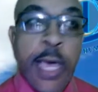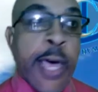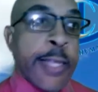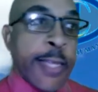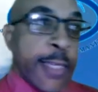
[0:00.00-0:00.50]

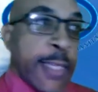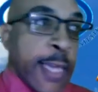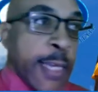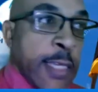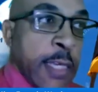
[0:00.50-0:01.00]
and then
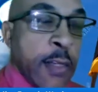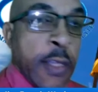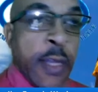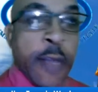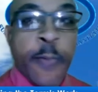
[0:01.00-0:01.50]
sends it to
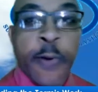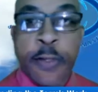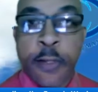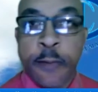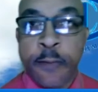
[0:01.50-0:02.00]
the other
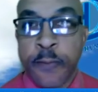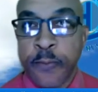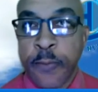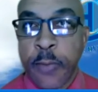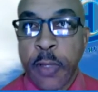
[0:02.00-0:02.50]
person.
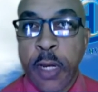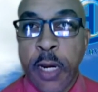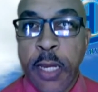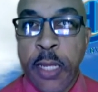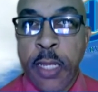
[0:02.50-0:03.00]
All
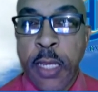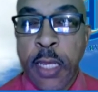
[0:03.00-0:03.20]
right.